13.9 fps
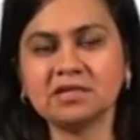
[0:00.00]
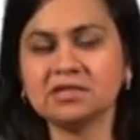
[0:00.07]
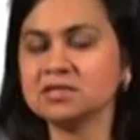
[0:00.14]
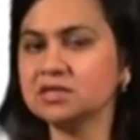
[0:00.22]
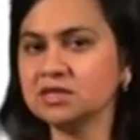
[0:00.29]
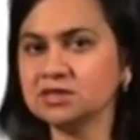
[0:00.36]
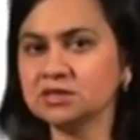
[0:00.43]
he
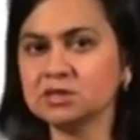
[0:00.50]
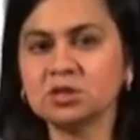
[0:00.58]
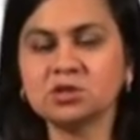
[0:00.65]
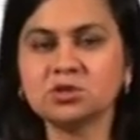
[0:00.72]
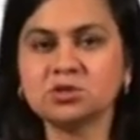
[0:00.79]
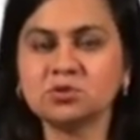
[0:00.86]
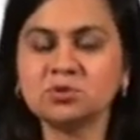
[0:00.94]
sticks
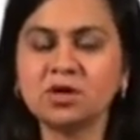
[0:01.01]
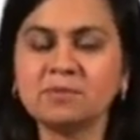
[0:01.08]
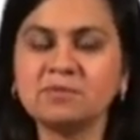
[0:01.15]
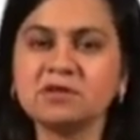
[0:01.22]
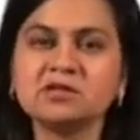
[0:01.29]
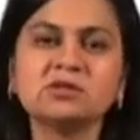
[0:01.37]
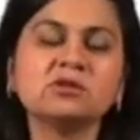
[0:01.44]
to a
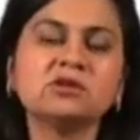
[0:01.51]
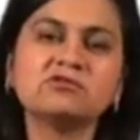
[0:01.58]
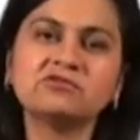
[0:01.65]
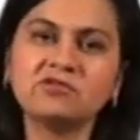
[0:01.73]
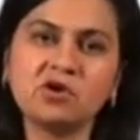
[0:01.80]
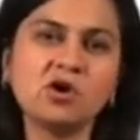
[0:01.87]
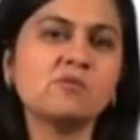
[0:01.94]
particular
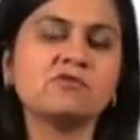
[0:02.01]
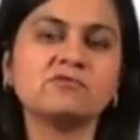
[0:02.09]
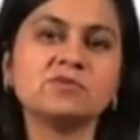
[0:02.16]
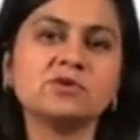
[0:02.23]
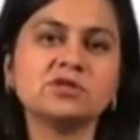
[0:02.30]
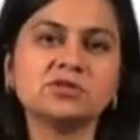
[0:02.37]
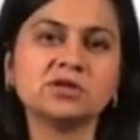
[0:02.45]
form of
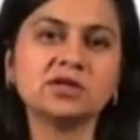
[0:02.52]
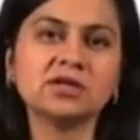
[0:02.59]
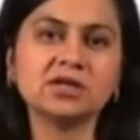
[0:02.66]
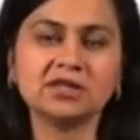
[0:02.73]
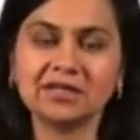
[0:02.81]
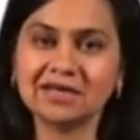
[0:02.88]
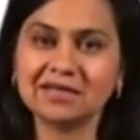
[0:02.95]
poetry,
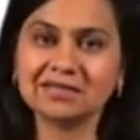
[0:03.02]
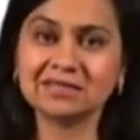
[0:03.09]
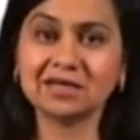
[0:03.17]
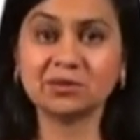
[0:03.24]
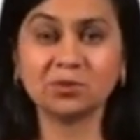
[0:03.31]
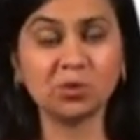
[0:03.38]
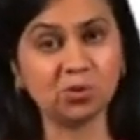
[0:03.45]
that
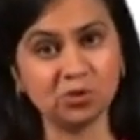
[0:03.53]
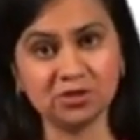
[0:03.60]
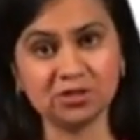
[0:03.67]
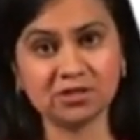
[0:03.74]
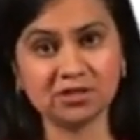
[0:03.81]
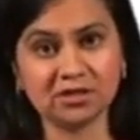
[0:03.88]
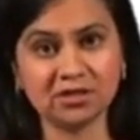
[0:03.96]
is an
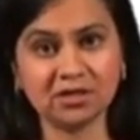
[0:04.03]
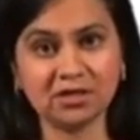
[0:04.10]
ode.